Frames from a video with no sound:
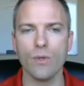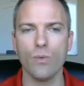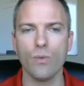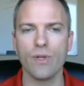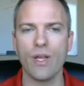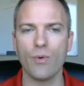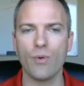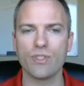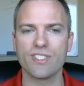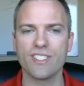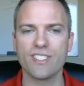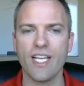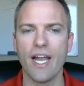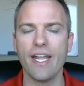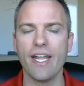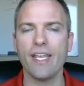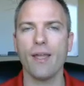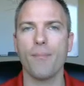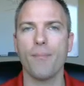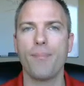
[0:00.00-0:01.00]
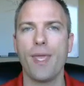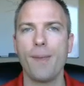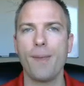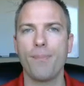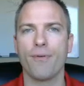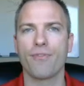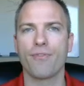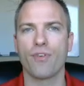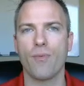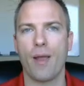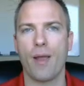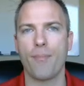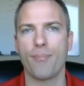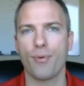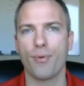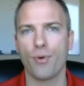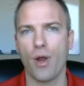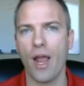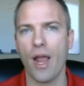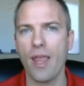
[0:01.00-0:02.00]
when I was signing up people for my
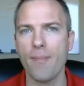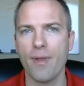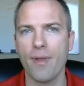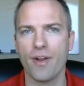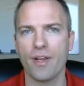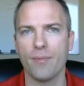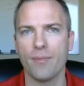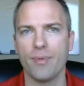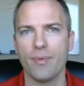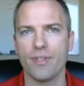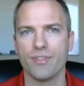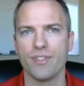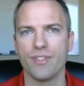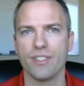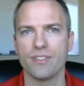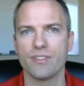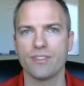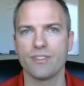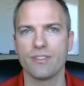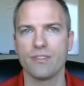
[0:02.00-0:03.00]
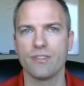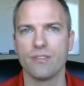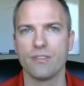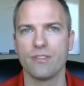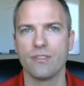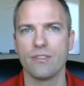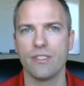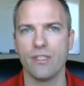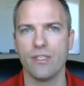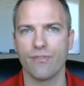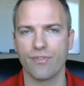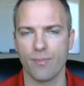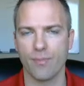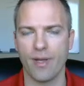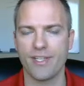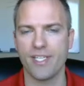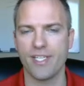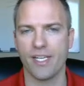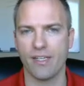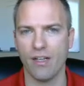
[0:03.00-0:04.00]
primary business, for
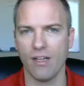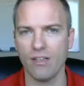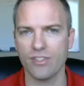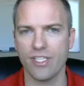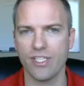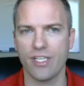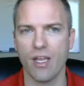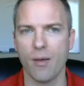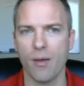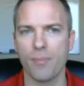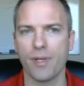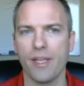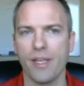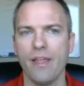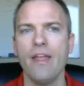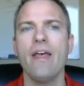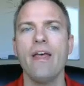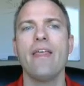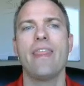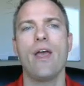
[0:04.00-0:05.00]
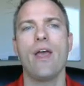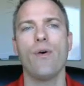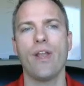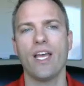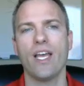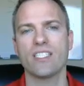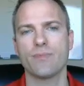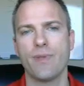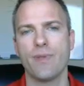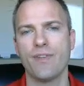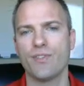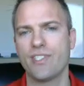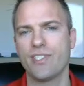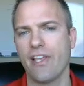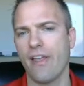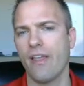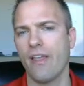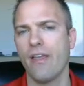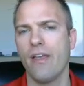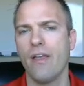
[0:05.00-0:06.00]
my technology company, they would ask me, they would
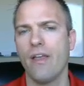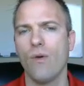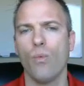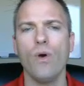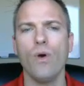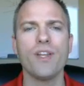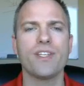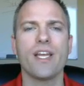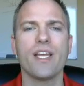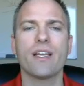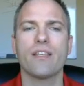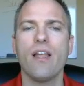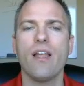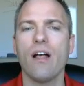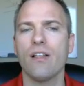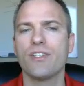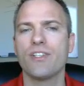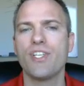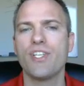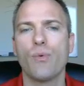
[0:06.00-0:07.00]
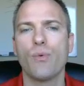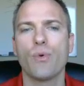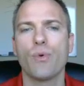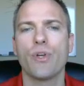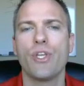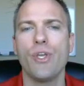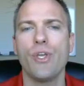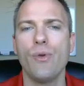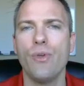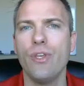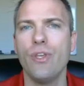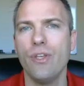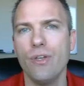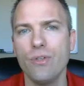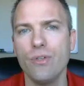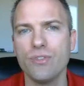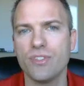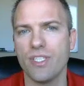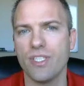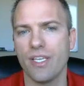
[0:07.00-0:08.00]
say, what technology were you
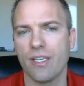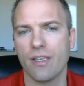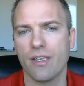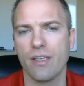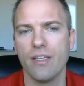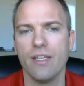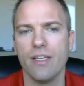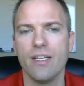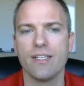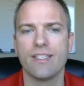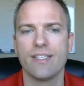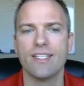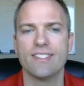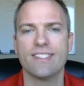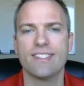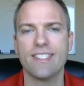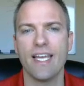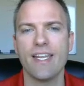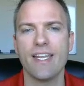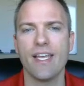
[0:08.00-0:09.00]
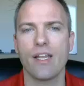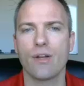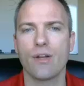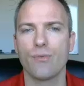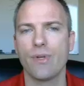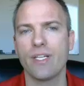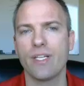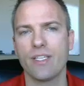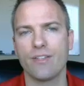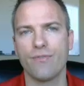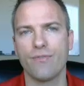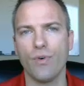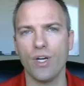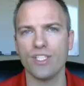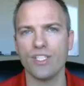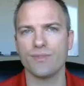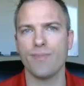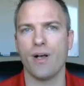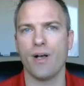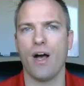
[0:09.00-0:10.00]
using to send out a ringless
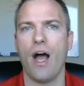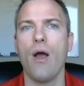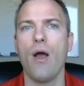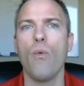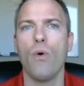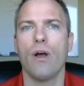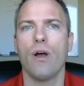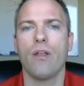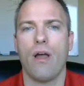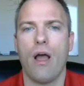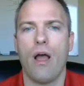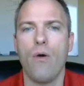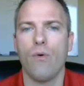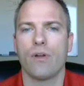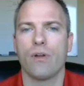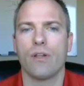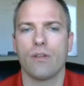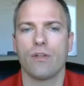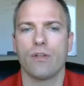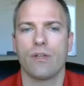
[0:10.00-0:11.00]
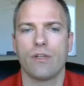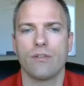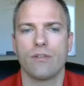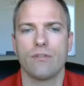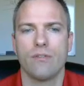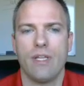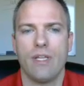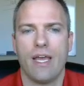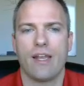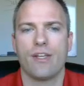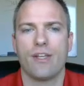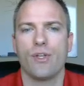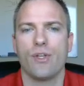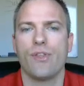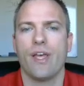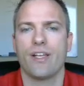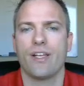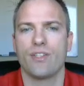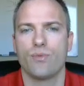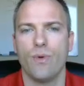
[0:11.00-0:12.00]
voicemail? I want to learn how to do
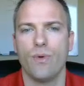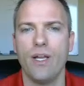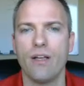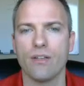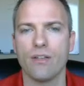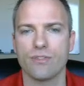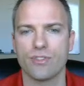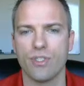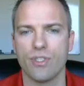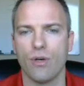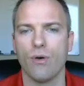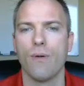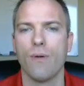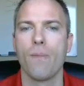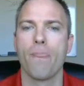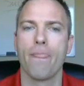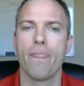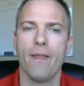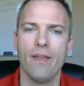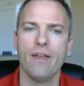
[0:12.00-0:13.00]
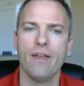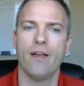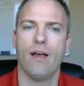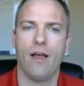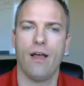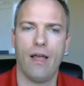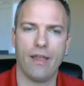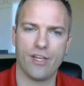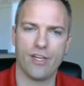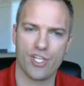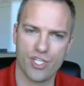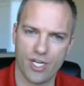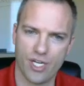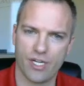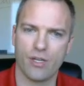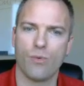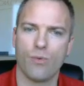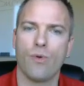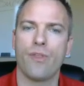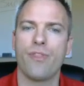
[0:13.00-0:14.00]
that as well. So I
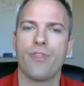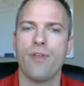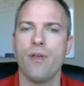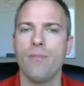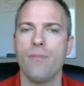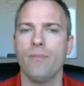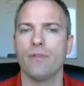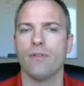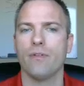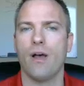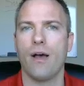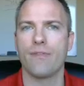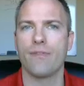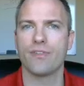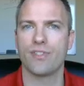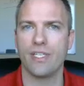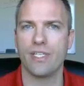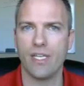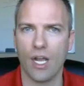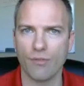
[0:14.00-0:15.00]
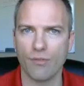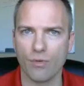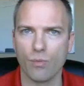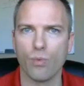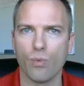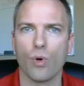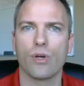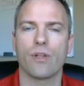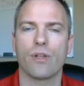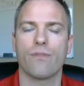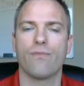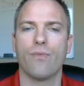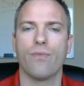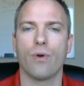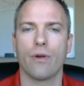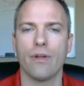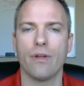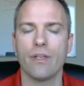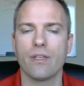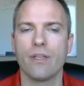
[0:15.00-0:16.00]
shared it with them and obviously got rewarded
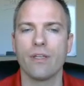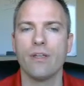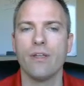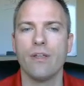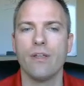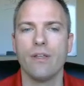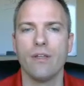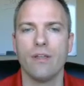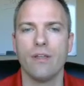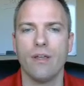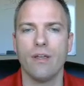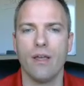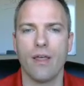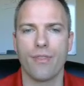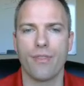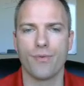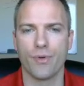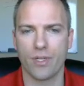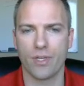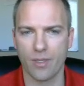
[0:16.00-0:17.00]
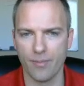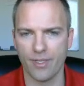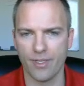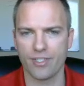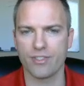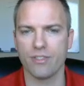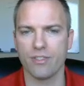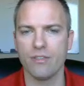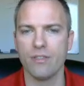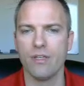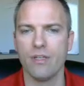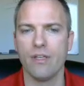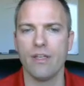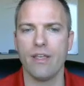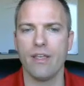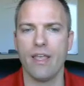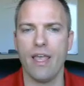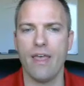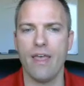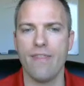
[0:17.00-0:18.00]
for it through a commission.
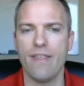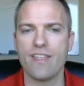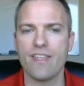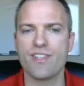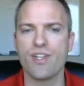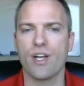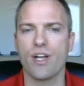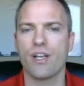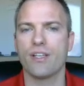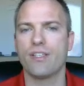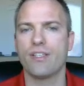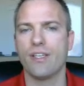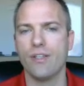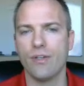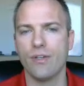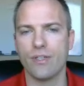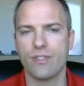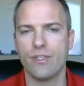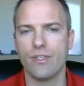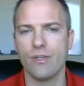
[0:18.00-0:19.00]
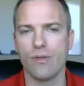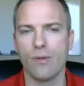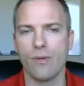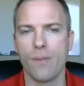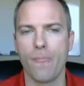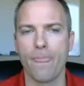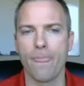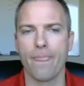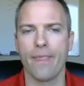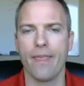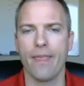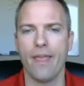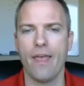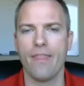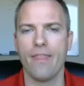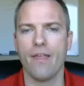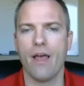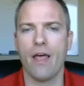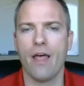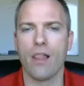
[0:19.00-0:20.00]
And they started to do it too.
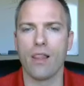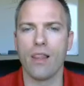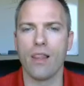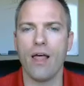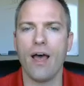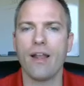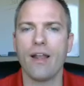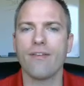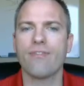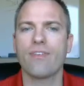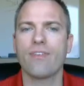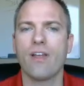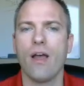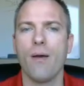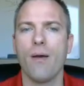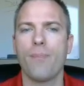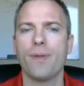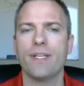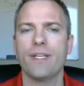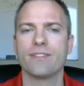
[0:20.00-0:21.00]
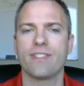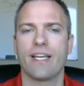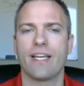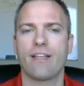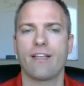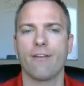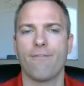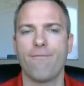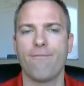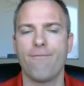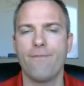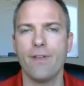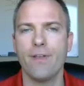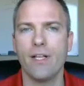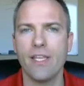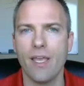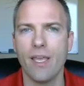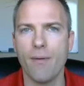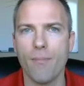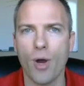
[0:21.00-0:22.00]
And a lot of companies like
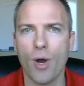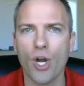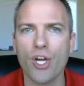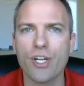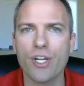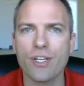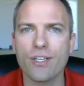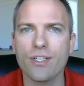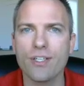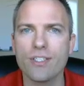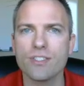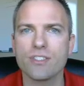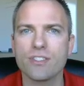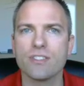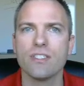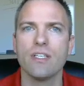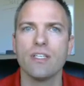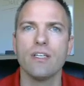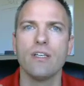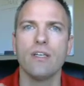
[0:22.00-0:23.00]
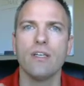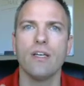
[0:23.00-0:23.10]
affiliate marketers,